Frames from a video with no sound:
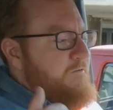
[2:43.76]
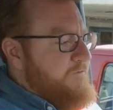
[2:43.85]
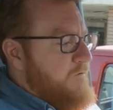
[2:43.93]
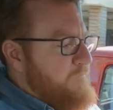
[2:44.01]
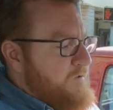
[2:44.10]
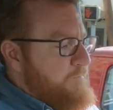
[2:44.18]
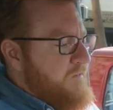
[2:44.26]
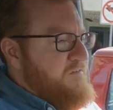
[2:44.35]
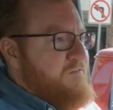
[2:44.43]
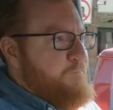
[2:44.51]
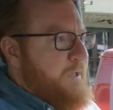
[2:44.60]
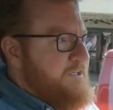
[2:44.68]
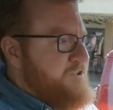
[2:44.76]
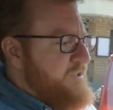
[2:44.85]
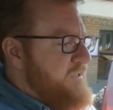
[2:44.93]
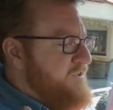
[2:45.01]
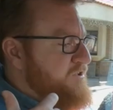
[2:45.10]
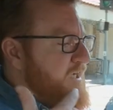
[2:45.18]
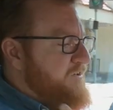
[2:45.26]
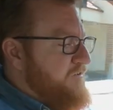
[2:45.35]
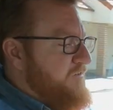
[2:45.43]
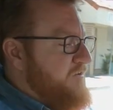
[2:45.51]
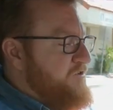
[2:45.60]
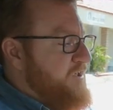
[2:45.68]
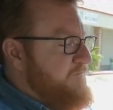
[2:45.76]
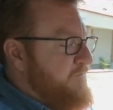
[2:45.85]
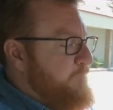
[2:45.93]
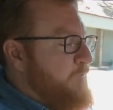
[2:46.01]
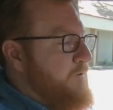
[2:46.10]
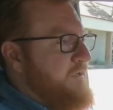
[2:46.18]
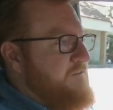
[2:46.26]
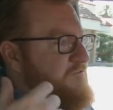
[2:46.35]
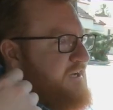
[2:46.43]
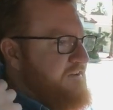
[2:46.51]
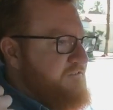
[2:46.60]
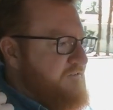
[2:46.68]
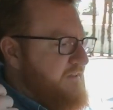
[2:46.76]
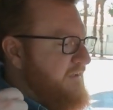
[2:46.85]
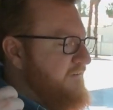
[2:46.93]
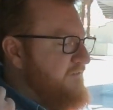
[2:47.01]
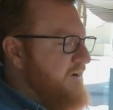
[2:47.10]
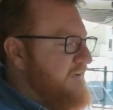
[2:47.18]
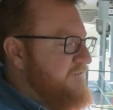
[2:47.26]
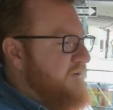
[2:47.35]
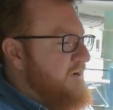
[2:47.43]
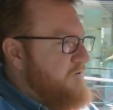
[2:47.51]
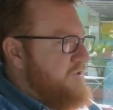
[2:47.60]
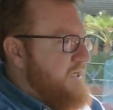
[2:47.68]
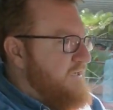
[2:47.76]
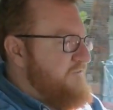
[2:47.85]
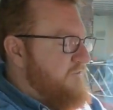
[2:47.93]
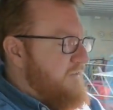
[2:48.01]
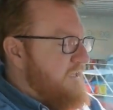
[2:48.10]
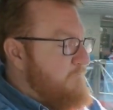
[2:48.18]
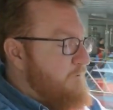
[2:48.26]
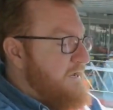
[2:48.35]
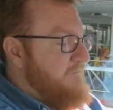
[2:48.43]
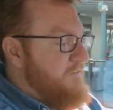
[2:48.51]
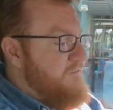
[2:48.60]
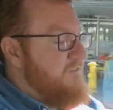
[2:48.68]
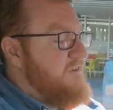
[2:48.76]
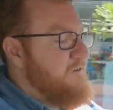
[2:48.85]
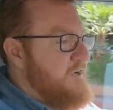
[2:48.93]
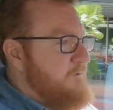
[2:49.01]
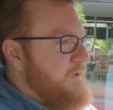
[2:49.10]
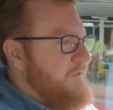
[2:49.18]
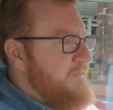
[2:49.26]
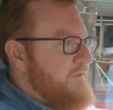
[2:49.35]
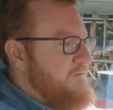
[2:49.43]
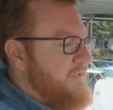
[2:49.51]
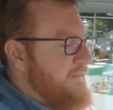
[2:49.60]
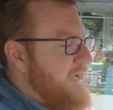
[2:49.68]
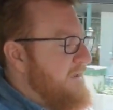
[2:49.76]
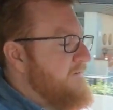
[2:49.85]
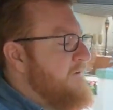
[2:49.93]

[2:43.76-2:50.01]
firms up the suspension, changes the shift points, changes the exhaust node, changes the weight of the steering wheel, things like that.